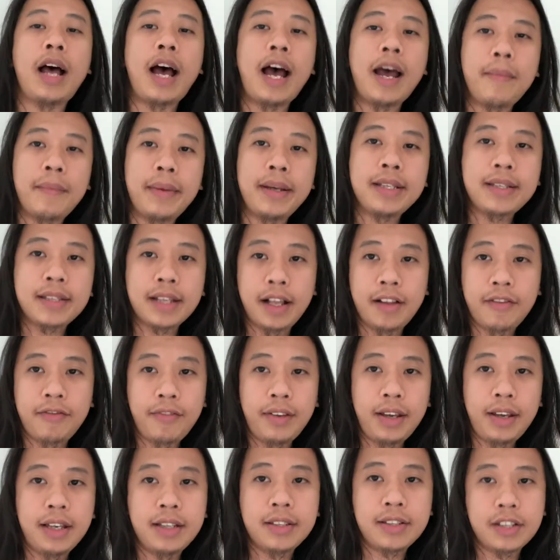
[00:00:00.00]
I myself
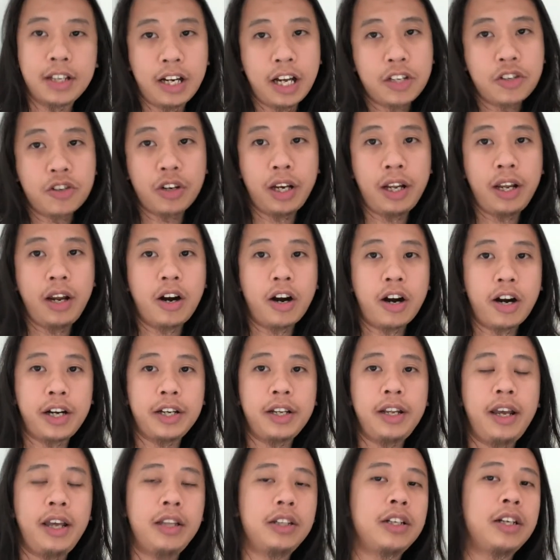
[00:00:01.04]
is a naturally
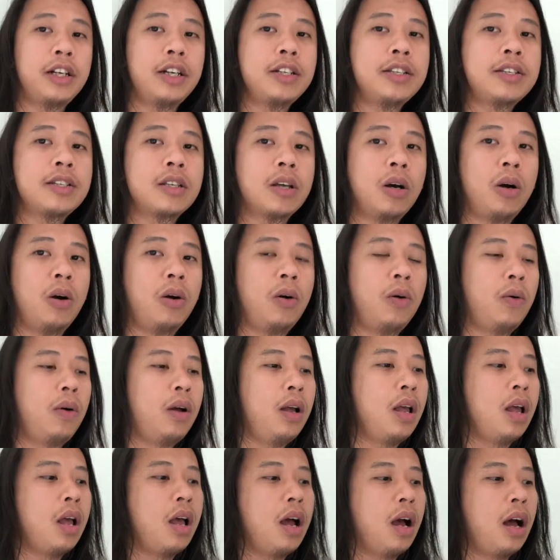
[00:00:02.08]
hard hitter. So
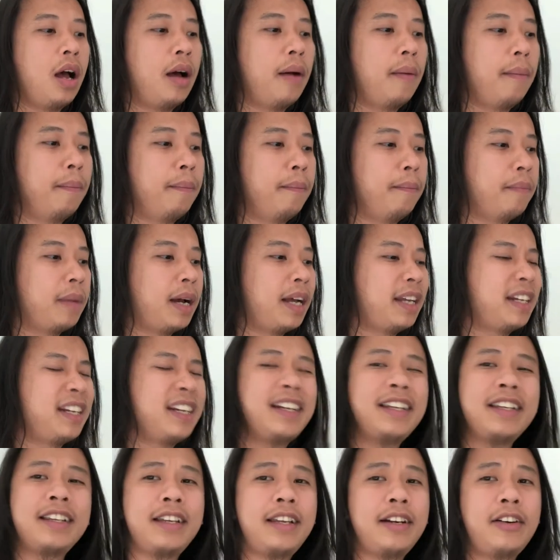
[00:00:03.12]
I
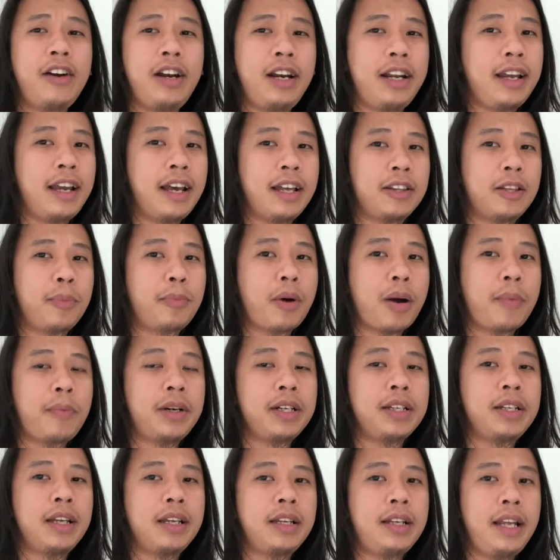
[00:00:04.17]
didn't really get the
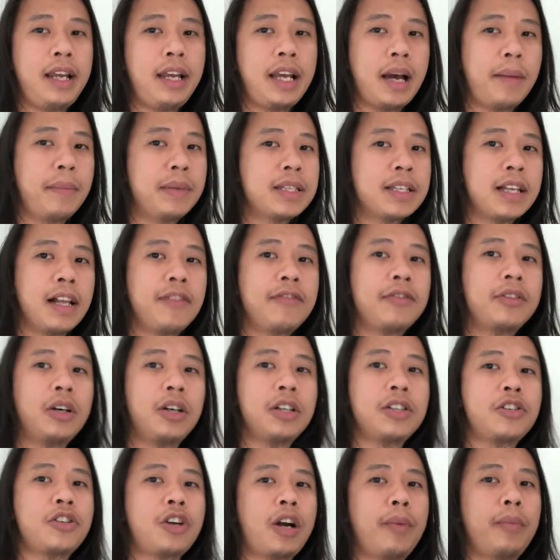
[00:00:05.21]
proper technique. I'm a
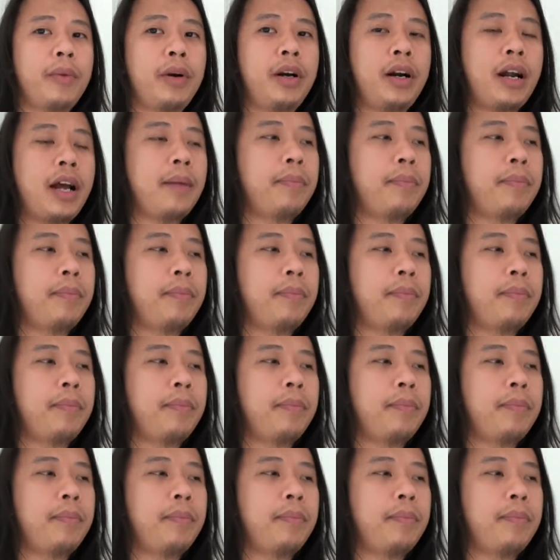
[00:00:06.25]
self-taught drummer.